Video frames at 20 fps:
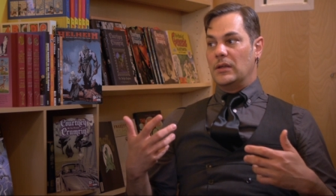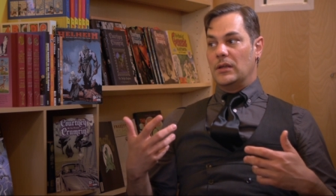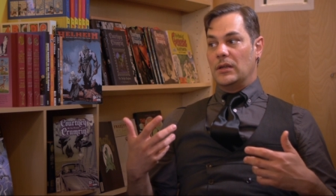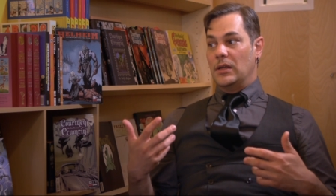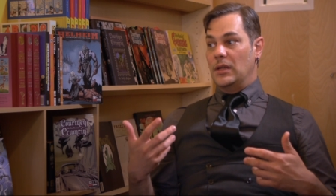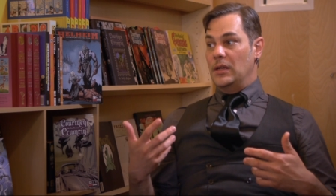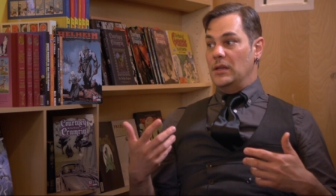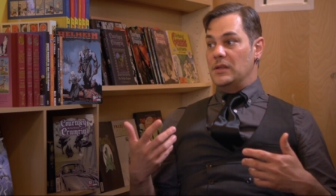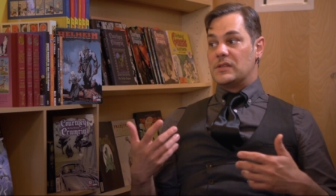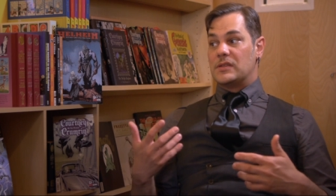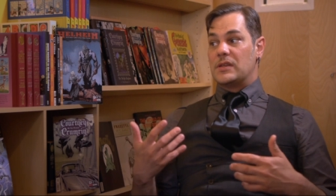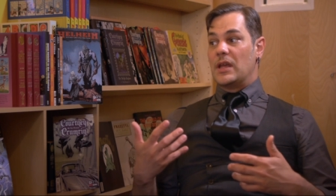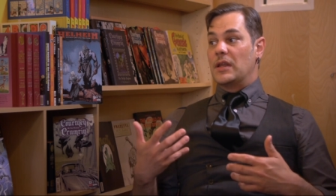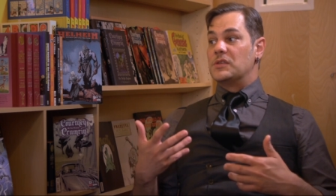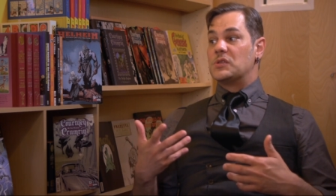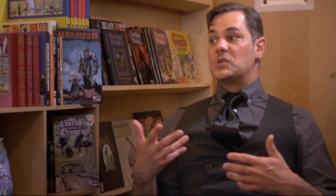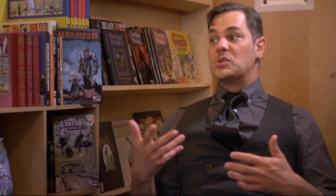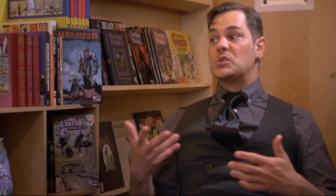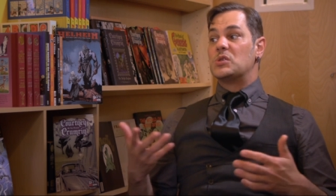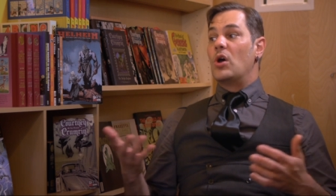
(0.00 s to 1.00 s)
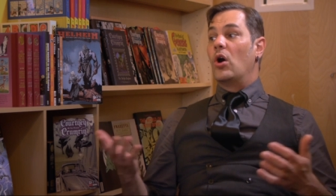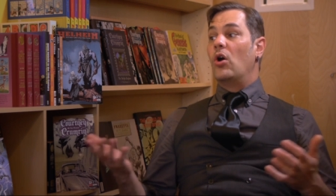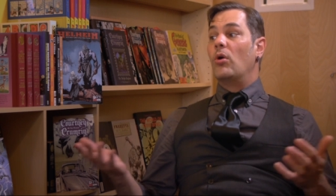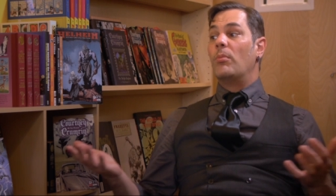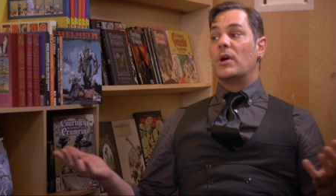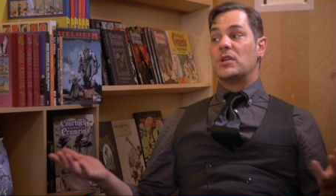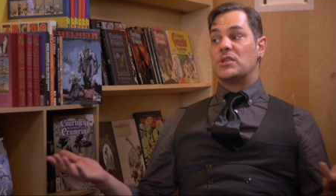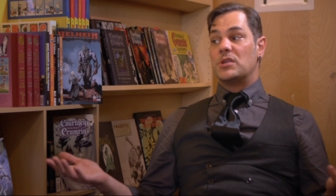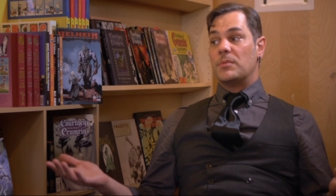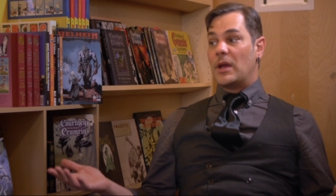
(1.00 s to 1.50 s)
he said so
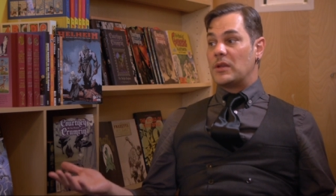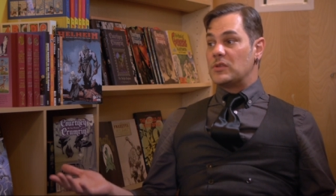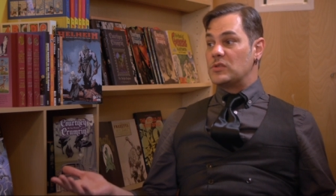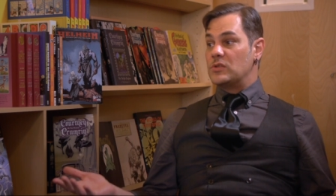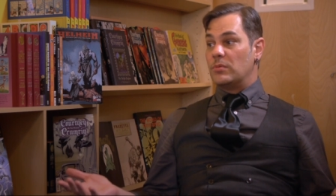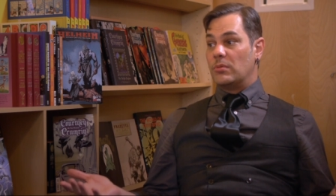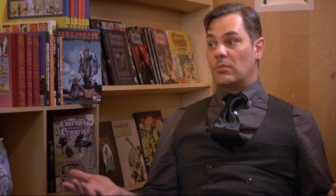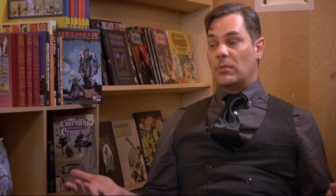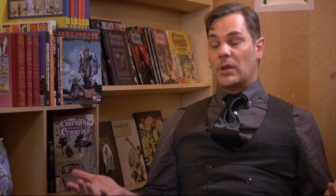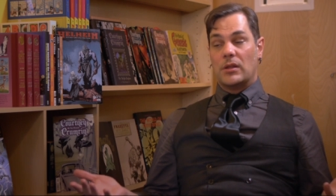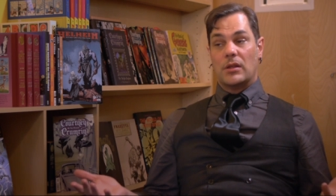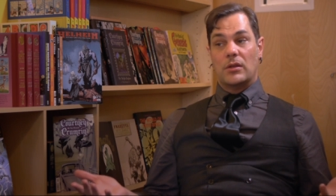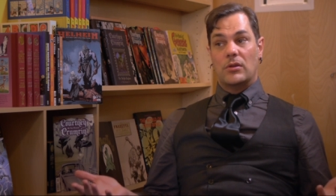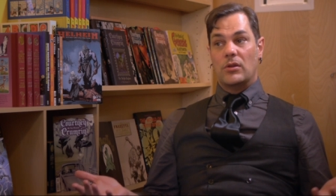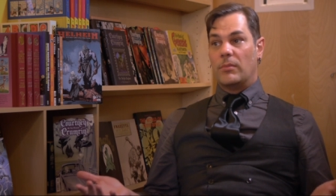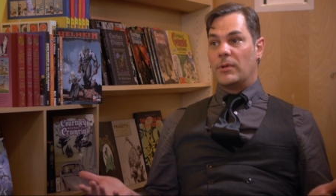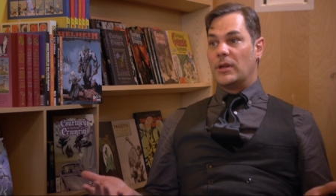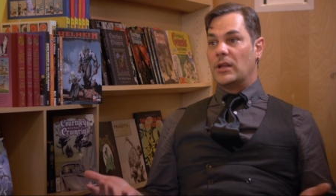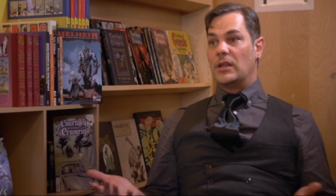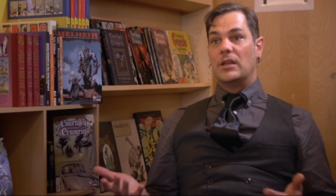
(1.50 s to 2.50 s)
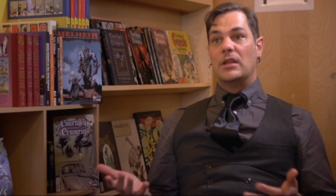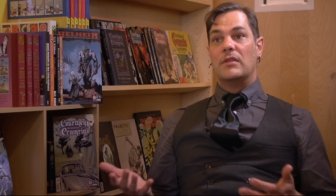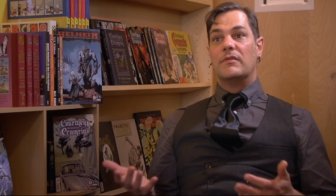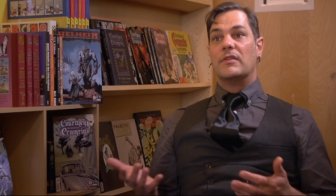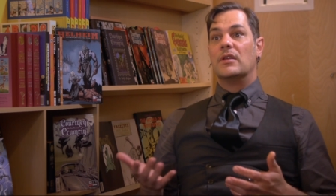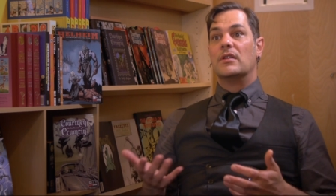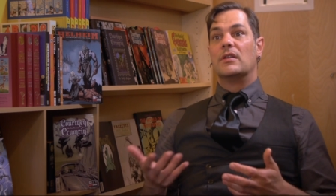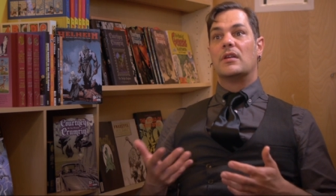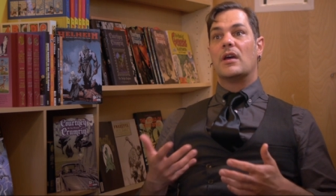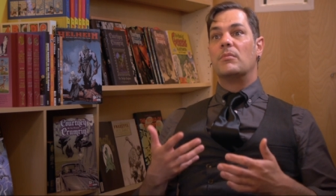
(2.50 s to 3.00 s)
much about Superman that nobody had
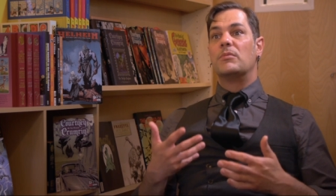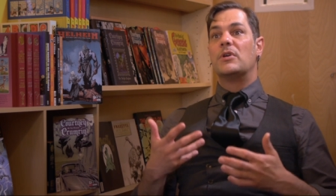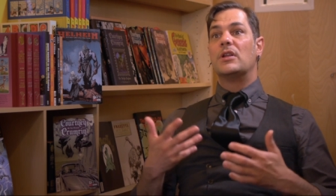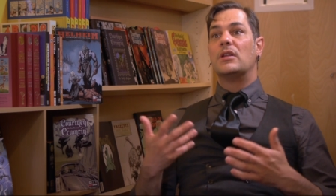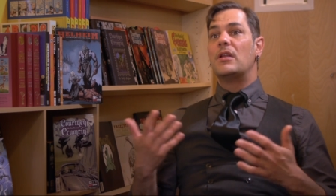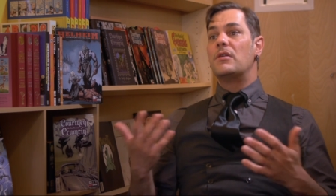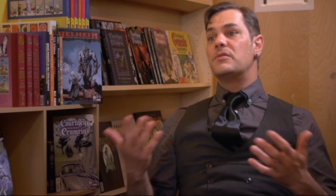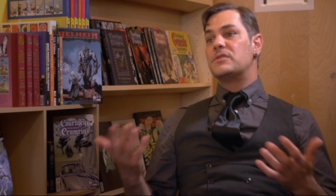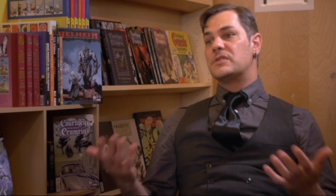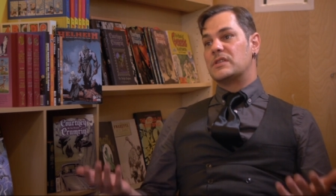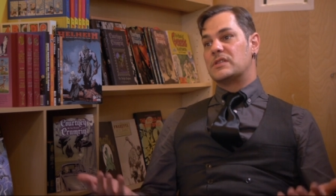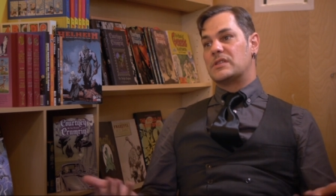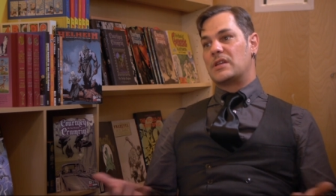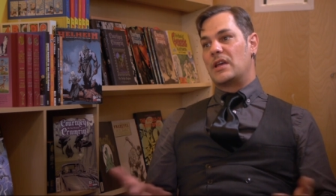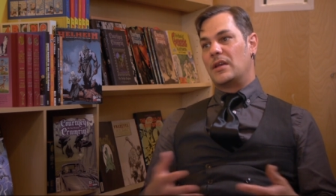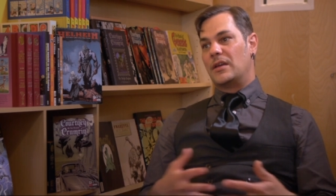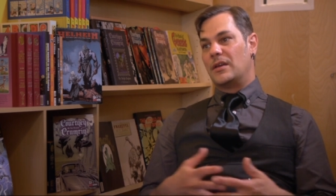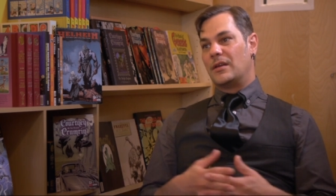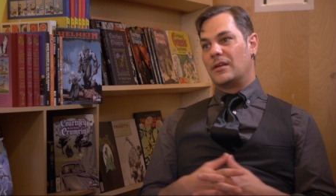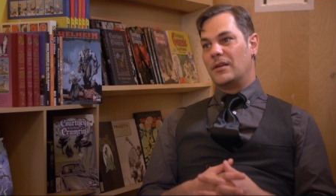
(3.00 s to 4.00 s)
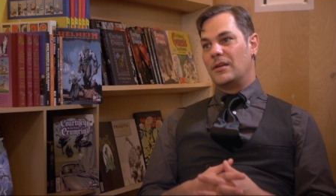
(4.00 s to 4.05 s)
even come close to saying.